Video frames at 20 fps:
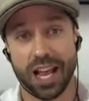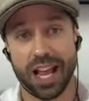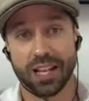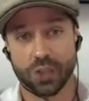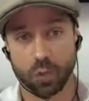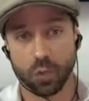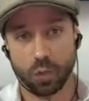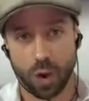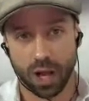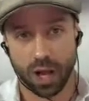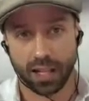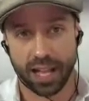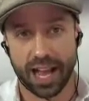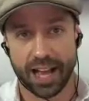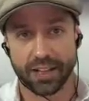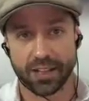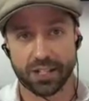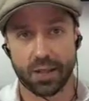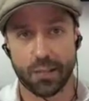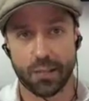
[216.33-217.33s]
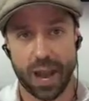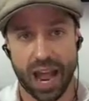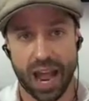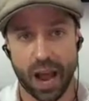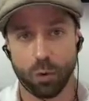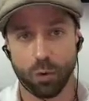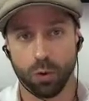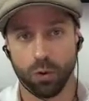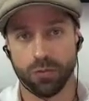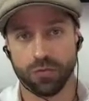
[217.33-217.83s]
as well as the
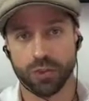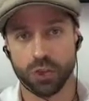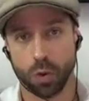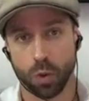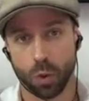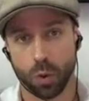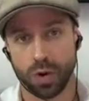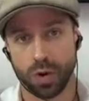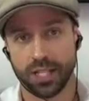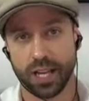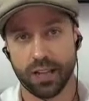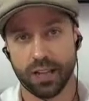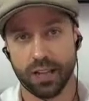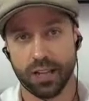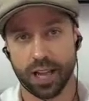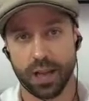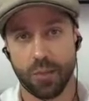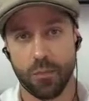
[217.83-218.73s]
power of storytelling